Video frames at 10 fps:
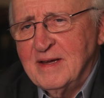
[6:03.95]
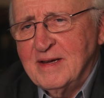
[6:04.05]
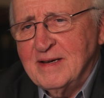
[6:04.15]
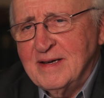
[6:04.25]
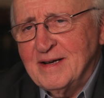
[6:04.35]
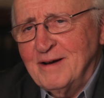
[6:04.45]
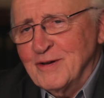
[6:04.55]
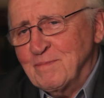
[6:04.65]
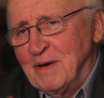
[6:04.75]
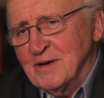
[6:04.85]
And I
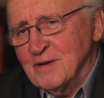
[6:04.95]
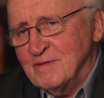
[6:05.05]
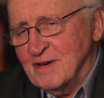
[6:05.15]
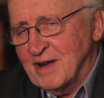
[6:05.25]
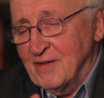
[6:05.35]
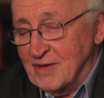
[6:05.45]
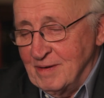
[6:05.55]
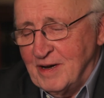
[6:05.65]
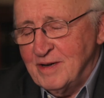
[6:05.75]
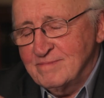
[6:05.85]
was pitted over against
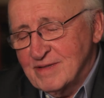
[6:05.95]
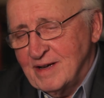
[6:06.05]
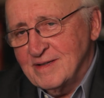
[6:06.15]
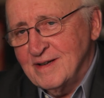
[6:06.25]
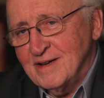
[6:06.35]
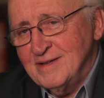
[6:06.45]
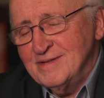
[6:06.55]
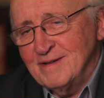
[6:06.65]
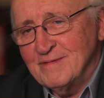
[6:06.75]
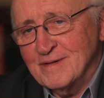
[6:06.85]
him. I'm glad that I
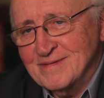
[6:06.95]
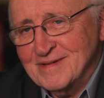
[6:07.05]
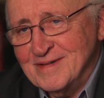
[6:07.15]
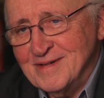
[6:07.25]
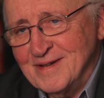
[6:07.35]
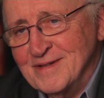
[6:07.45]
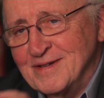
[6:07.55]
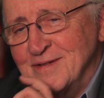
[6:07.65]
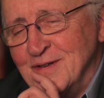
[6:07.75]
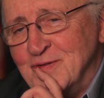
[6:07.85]
never I
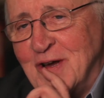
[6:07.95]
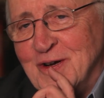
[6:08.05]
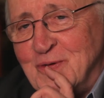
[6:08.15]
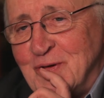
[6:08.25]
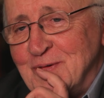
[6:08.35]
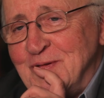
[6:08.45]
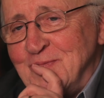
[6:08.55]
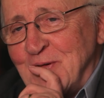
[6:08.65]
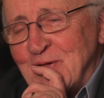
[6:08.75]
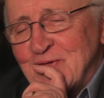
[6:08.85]
had to tangle with him in
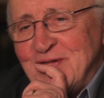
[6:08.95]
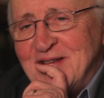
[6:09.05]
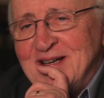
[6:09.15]
person.